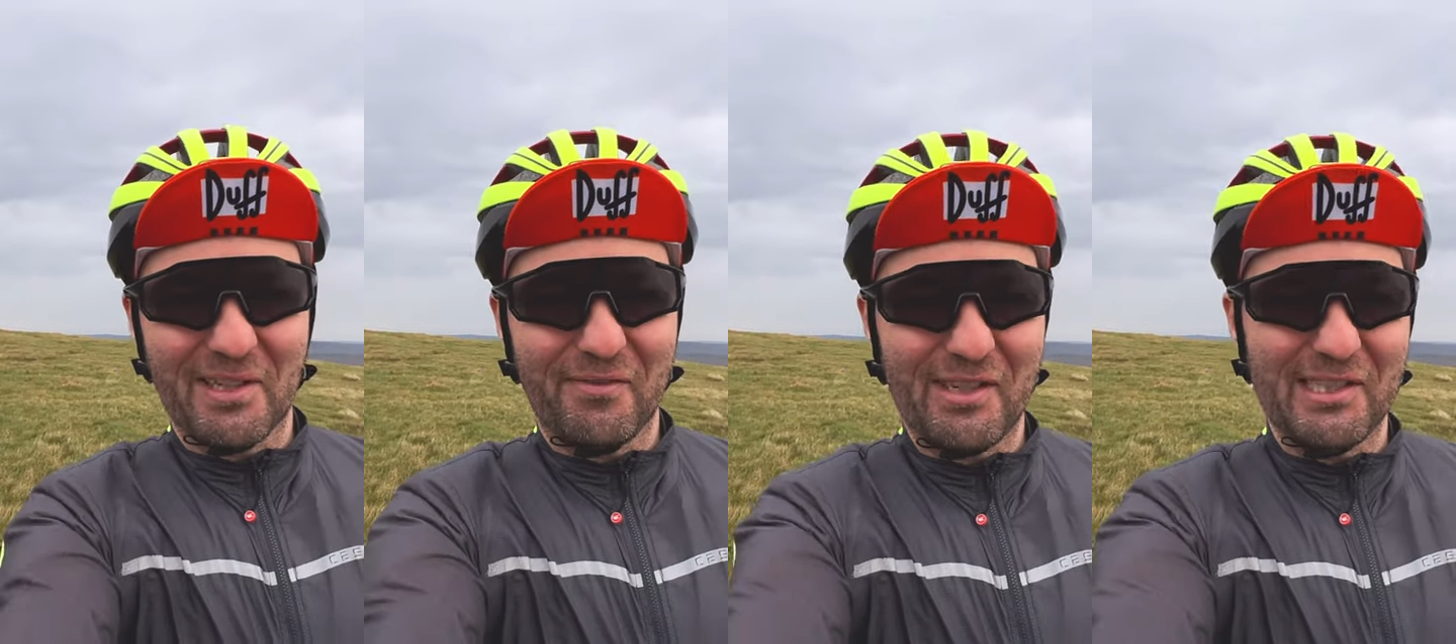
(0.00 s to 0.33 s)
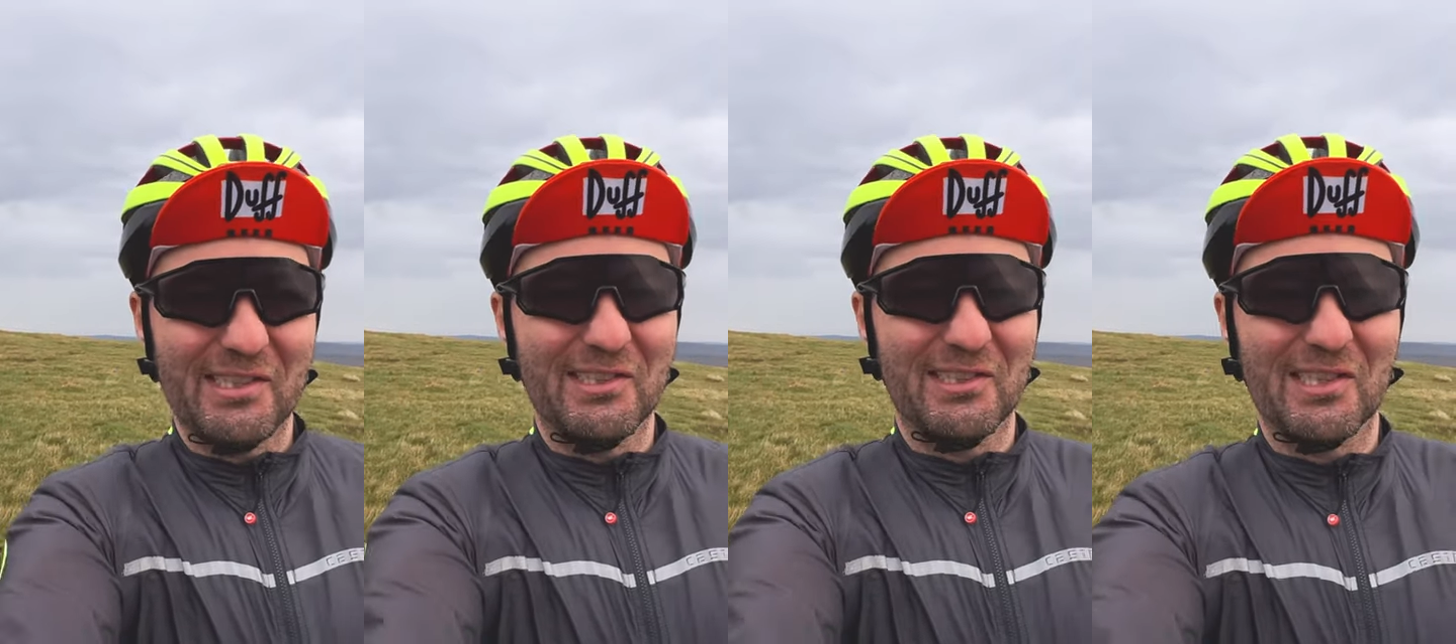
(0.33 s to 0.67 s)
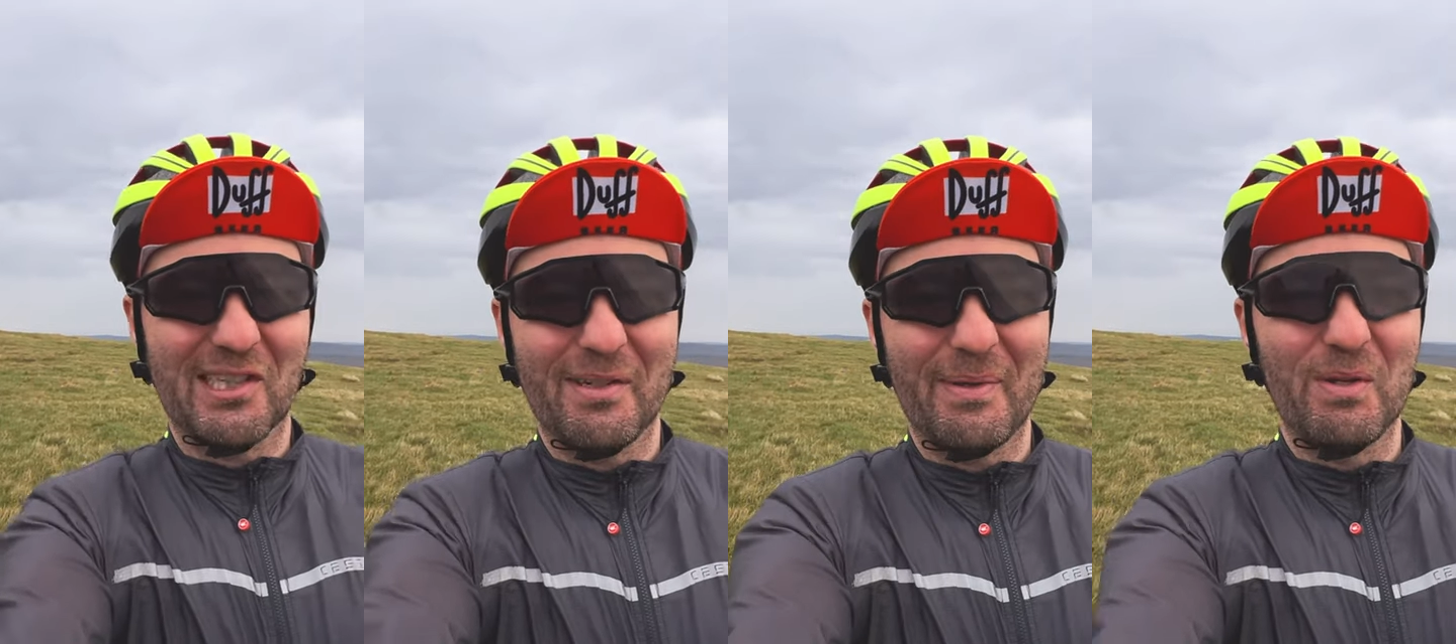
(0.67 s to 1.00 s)
I think this is
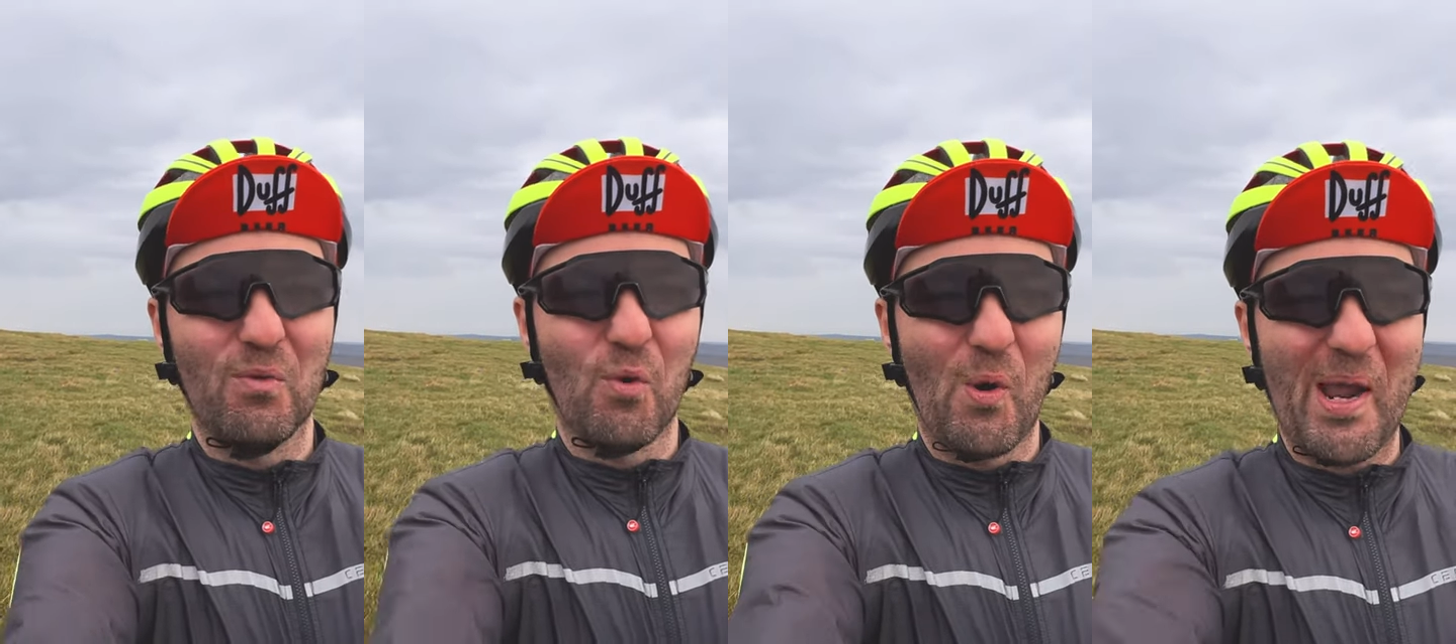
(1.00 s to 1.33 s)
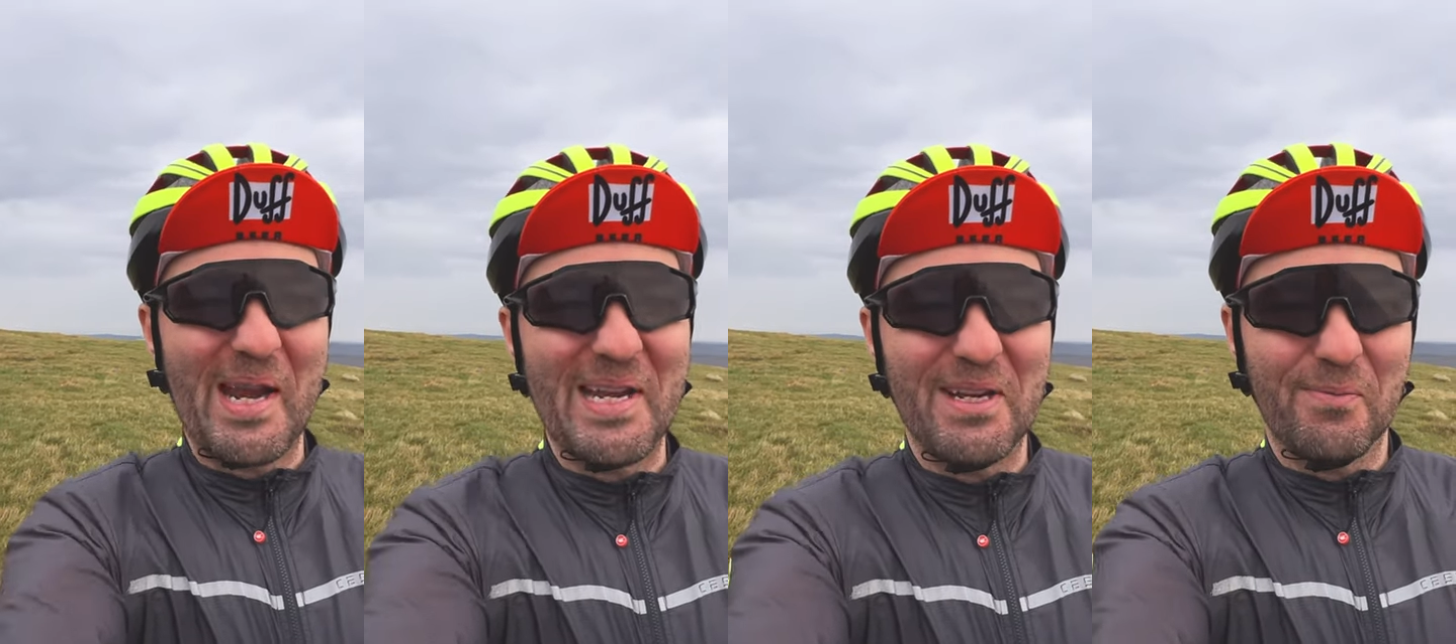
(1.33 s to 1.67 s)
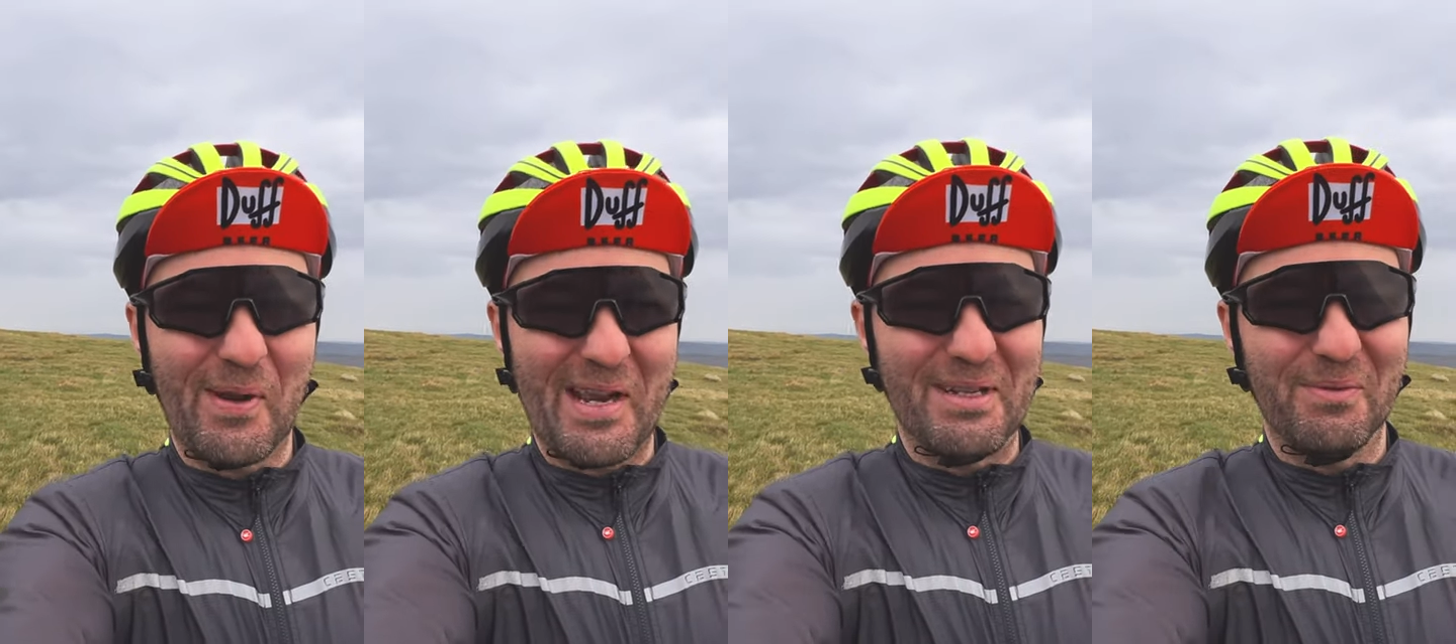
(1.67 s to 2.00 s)
just going to be wind,
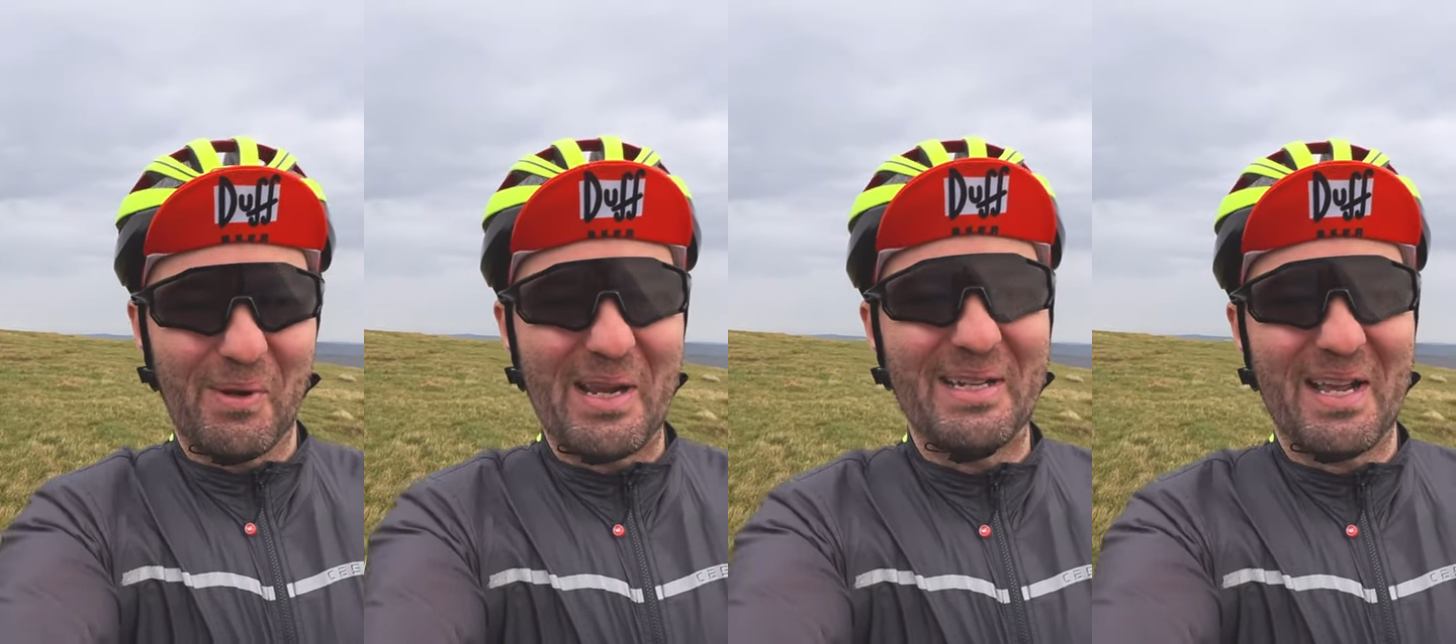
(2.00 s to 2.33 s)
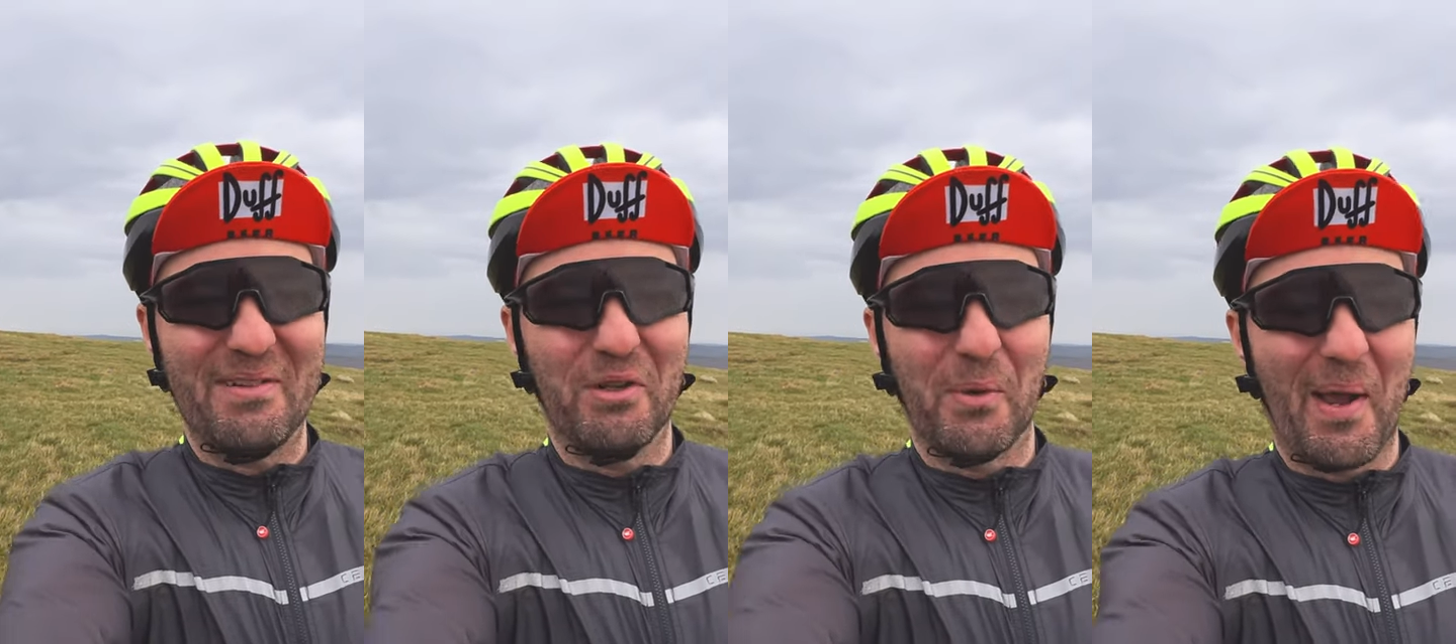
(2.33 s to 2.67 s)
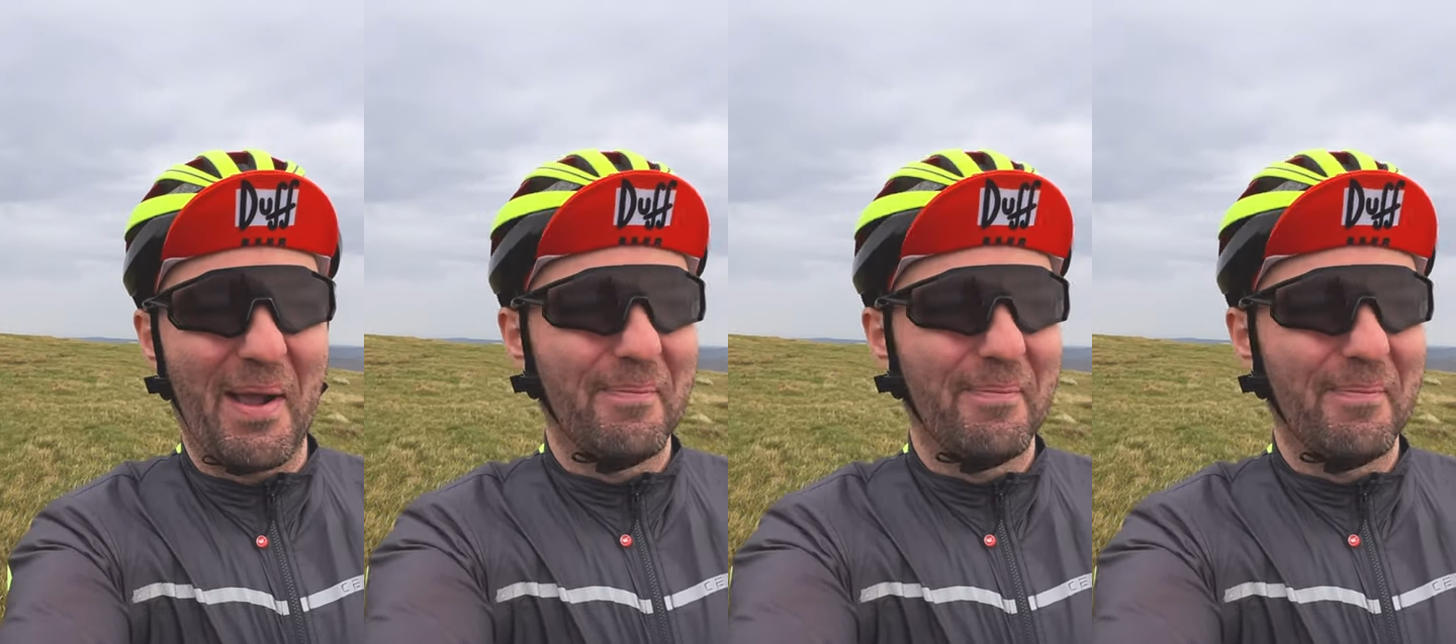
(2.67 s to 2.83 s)
wind, wind everywhere.